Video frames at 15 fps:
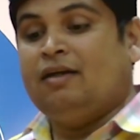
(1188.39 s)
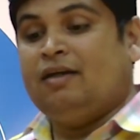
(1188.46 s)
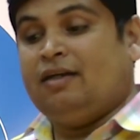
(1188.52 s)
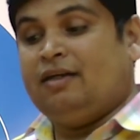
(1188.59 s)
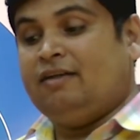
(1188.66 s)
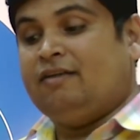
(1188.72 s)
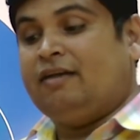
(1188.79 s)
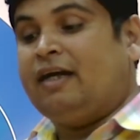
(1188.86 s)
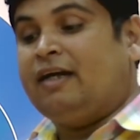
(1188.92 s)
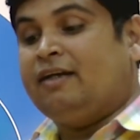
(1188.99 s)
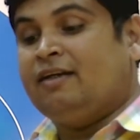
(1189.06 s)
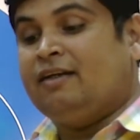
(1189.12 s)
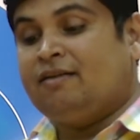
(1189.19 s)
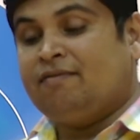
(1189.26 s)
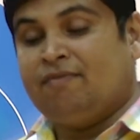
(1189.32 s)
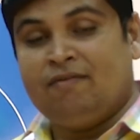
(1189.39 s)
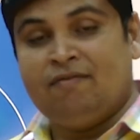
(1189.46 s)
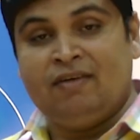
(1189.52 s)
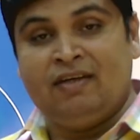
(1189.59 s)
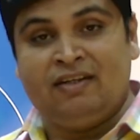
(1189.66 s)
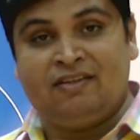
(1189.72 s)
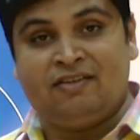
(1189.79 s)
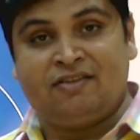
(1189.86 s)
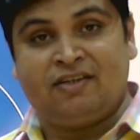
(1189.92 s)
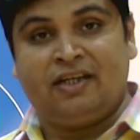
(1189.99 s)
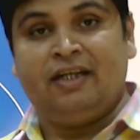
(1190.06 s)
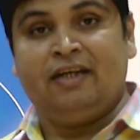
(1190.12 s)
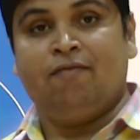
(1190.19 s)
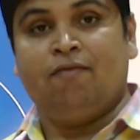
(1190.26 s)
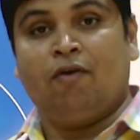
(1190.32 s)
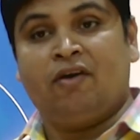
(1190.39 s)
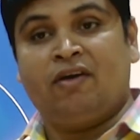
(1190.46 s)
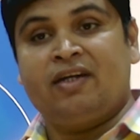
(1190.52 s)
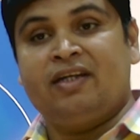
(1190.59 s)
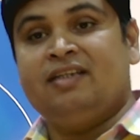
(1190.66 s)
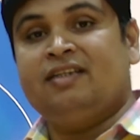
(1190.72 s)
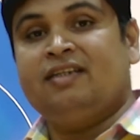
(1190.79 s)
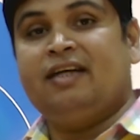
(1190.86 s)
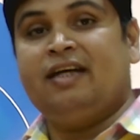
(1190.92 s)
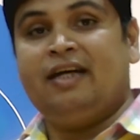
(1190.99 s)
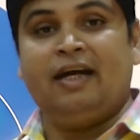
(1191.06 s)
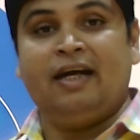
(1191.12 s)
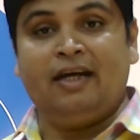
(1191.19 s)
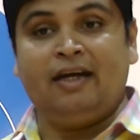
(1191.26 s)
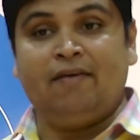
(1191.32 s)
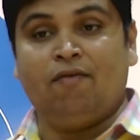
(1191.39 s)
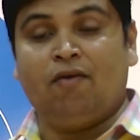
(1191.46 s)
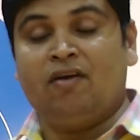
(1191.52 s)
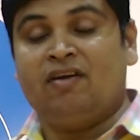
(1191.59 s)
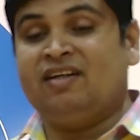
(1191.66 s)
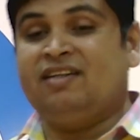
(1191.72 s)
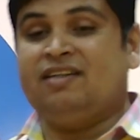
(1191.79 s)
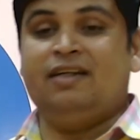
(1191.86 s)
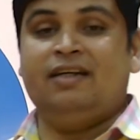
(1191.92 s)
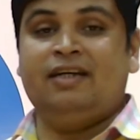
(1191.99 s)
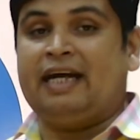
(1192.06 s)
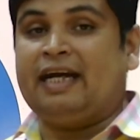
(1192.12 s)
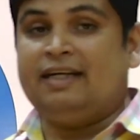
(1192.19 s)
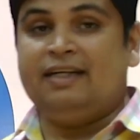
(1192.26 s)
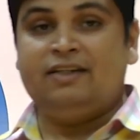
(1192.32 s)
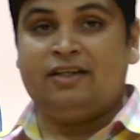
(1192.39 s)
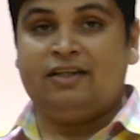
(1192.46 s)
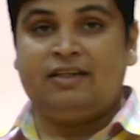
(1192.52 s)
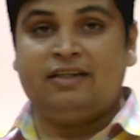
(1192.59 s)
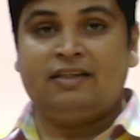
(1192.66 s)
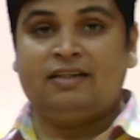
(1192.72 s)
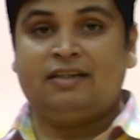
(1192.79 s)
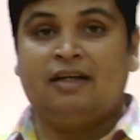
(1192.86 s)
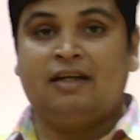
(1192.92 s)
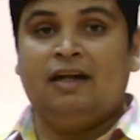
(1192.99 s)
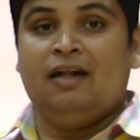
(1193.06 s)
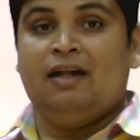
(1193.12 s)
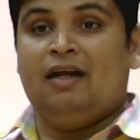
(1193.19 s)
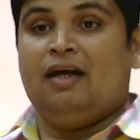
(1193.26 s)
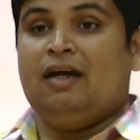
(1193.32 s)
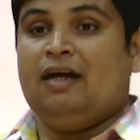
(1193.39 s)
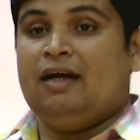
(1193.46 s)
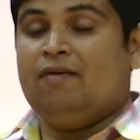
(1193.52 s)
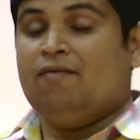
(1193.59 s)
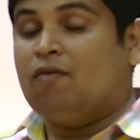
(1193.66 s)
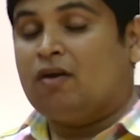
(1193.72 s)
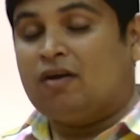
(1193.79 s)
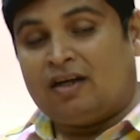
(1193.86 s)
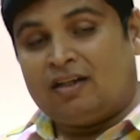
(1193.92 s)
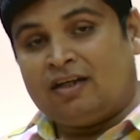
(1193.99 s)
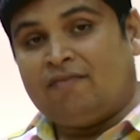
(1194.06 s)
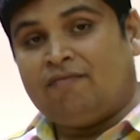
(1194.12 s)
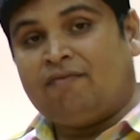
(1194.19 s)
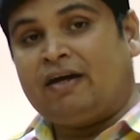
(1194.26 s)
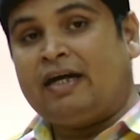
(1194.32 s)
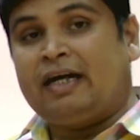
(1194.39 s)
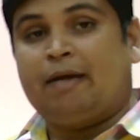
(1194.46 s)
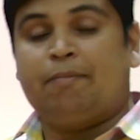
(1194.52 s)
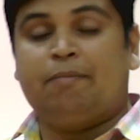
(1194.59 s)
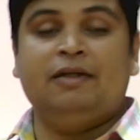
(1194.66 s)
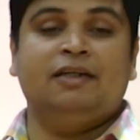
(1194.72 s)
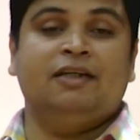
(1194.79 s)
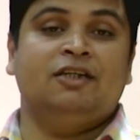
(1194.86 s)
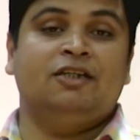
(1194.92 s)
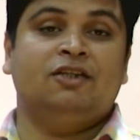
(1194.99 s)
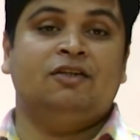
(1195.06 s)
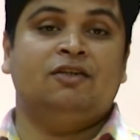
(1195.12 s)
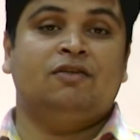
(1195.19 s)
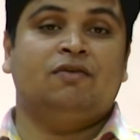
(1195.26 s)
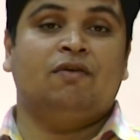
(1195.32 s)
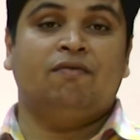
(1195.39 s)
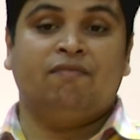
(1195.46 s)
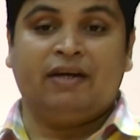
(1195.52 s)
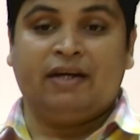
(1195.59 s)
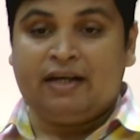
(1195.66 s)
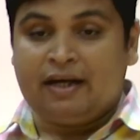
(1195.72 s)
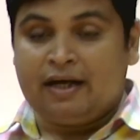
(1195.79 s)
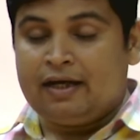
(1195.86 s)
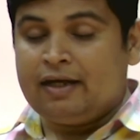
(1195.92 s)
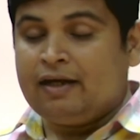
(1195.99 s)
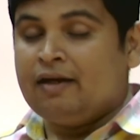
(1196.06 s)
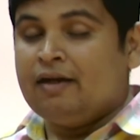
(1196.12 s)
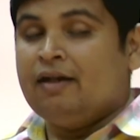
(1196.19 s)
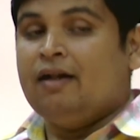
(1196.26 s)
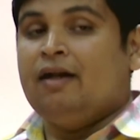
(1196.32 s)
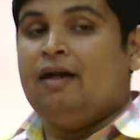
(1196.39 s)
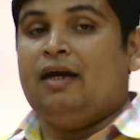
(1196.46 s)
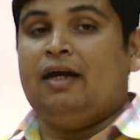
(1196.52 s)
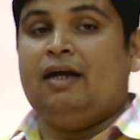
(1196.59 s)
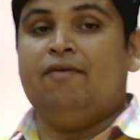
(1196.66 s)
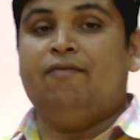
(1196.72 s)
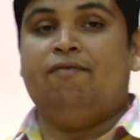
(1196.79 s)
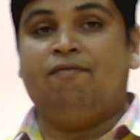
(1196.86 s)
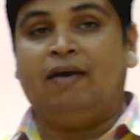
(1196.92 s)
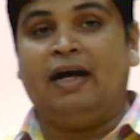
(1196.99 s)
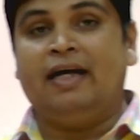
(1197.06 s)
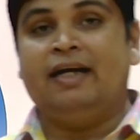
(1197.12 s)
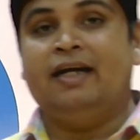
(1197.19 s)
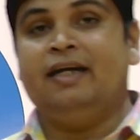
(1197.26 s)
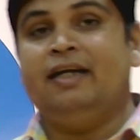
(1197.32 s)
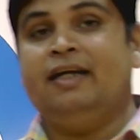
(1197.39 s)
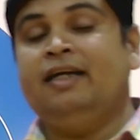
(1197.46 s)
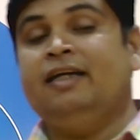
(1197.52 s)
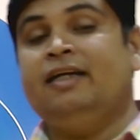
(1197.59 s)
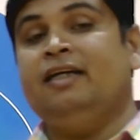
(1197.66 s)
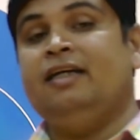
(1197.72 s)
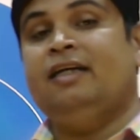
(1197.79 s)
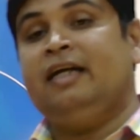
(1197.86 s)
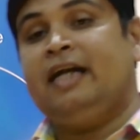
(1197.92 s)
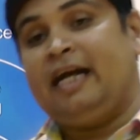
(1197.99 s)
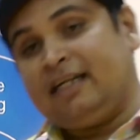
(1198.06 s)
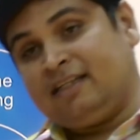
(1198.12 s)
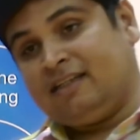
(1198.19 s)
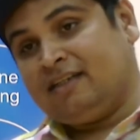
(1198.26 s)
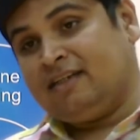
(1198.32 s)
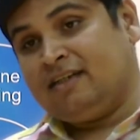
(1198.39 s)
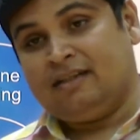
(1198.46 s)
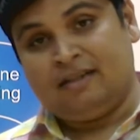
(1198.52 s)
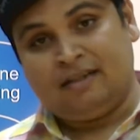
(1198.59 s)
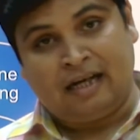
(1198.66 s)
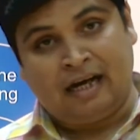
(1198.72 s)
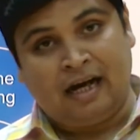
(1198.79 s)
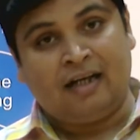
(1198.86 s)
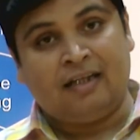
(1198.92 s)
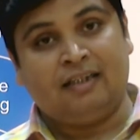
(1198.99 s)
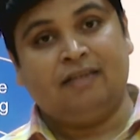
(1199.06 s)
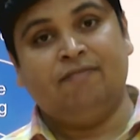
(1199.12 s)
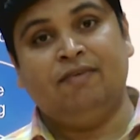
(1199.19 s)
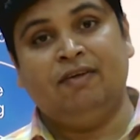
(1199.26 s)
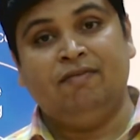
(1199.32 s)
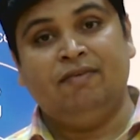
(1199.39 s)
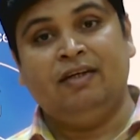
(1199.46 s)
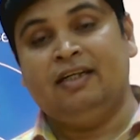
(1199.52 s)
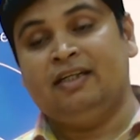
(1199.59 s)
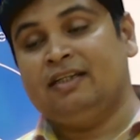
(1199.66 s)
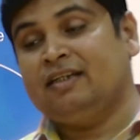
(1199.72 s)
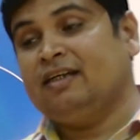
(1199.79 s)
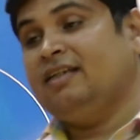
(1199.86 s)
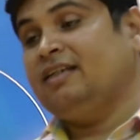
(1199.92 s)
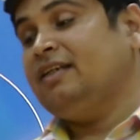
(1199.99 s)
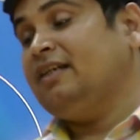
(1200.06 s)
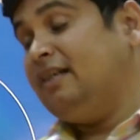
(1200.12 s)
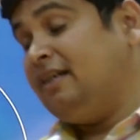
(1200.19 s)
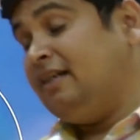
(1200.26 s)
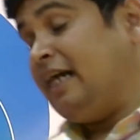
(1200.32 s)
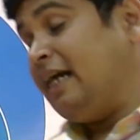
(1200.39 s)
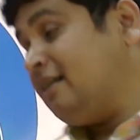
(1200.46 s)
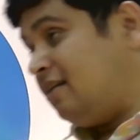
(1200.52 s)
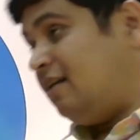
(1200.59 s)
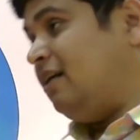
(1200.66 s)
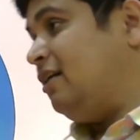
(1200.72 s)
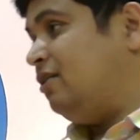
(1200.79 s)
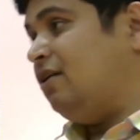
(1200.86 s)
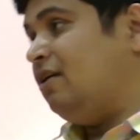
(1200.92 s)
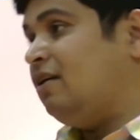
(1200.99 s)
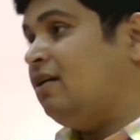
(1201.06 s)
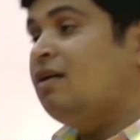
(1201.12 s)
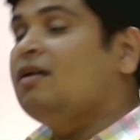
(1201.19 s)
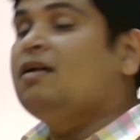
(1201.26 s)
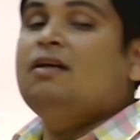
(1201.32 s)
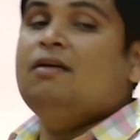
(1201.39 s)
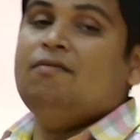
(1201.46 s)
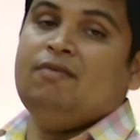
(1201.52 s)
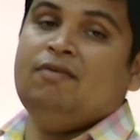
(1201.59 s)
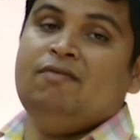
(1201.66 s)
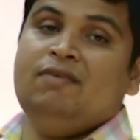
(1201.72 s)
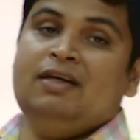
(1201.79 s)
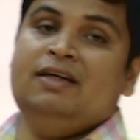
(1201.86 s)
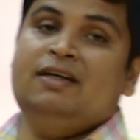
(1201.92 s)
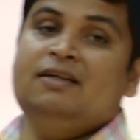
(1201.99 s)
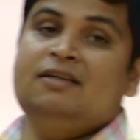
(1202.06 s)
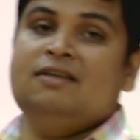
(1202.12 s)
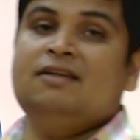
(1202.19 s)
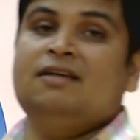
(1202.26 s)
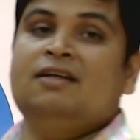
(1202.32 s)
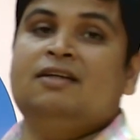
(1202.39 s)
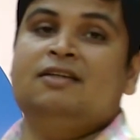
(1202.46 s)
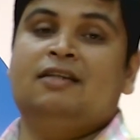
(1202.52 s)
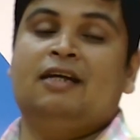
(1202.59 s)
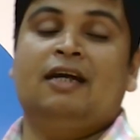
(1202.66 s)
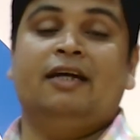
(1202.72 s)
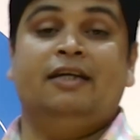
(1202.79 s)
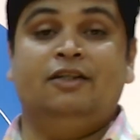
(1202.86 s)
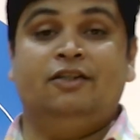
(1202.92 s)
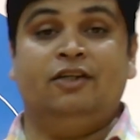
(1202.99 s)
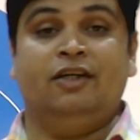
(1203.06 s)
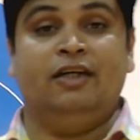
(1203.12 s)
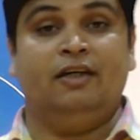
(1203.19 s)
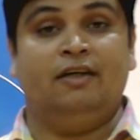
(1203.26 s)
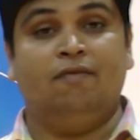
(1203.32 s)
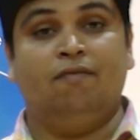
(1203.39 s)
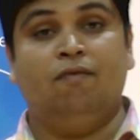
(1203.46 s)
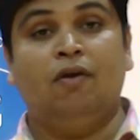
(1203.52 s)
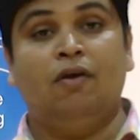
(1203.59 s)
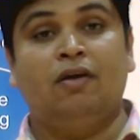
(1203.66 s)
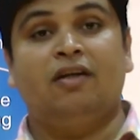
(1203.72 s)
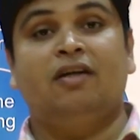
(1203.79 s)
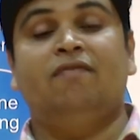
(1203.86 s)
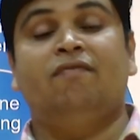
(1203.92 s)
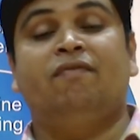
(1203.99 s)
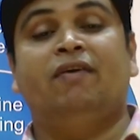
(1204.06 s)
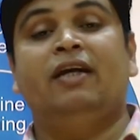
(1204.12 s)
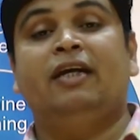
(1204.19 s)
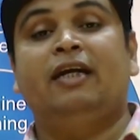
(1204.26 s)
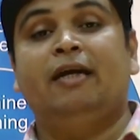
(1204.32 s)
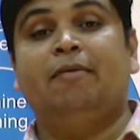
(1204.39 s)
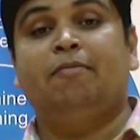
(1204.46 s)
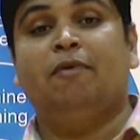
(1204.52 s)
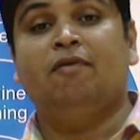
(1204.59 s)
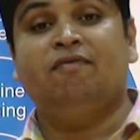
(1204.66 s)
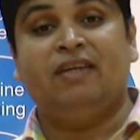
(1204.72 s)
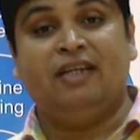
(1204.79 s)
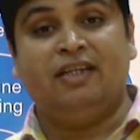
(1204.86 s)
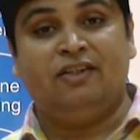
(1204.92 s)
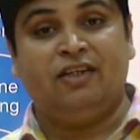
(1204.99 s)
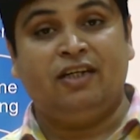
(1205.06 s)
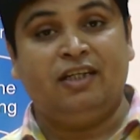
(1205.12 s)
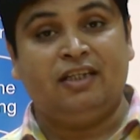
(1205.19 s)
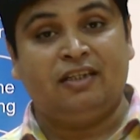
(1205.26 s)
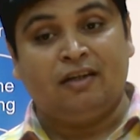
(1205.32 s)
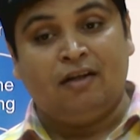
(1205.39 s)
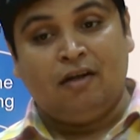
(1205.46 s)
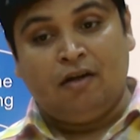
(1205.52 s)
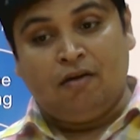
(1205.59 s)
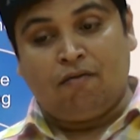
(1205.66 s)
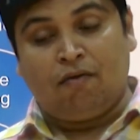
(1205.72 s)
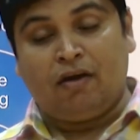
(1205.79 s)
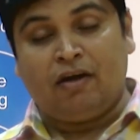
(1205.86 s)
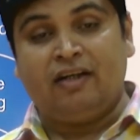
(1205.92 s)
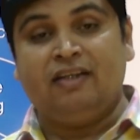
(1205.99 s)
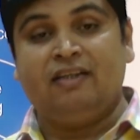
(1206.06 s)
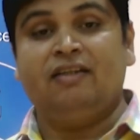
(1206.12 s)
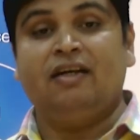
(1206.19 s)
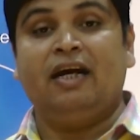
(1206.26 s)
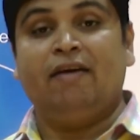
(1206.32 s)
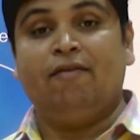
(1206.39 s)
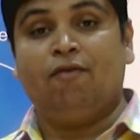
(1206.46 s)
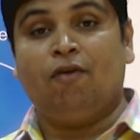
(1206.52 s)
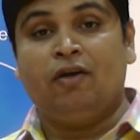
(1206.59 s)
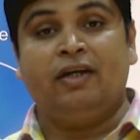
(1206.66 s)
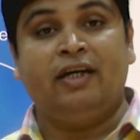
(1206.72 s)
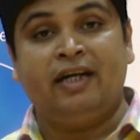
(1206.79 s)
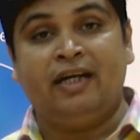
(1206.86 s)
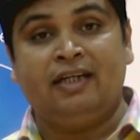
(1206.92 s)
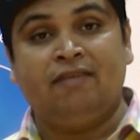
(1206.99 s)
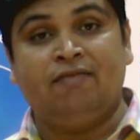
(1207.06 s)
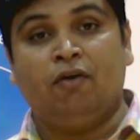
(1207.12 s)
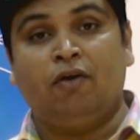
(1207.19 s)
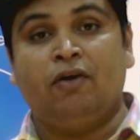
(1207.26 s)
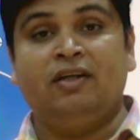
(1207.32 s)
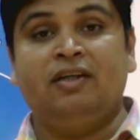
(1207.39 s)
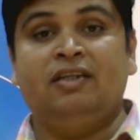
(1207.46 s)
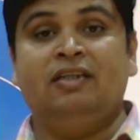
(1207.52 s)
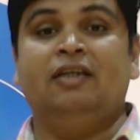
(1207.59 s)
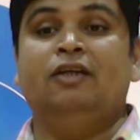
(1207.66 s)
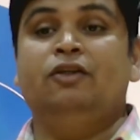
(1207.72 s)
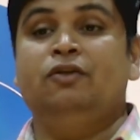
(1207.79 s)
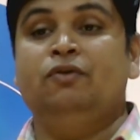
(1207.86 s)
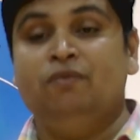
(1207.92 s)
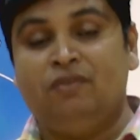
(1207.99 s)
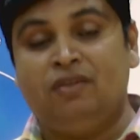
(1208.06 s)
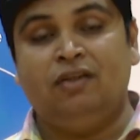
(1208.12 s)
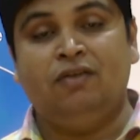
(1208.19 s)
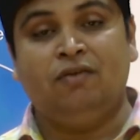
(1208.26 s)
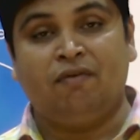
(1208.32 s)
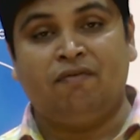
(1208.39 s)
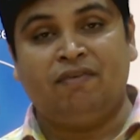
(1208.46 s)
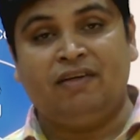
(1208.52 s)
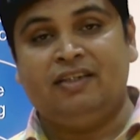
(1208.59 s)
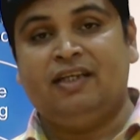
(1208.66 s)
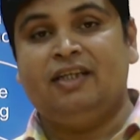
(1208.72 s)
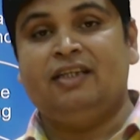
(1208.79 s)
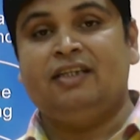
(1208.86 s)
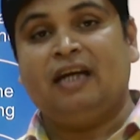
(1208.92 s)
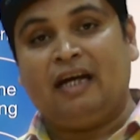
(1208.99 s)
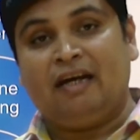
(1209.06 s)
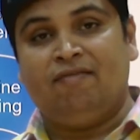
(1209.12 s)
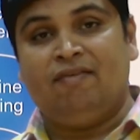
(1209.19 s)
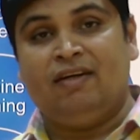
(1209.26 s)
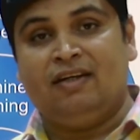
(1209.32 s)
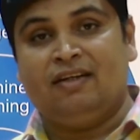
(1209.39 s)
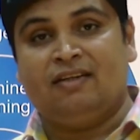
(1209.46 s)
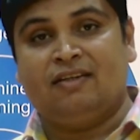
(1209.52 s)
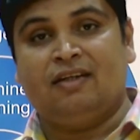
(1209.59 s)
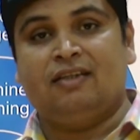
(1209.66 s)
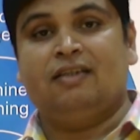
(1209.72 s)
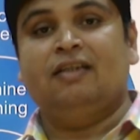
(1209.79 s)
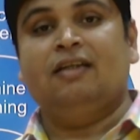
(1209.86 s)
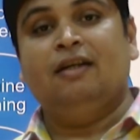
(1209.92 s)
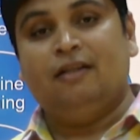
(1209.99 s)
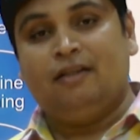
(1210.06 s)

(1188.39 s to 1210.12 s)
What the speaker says: Inside this, we will study what is AI, what is intelligence, and what are the different applications of AI. And finally, in next class, we will discuss, in next lecture, we will discuss the agent. What are the different type of agents? What is the advantage? What is the uses of agents? I will discuss.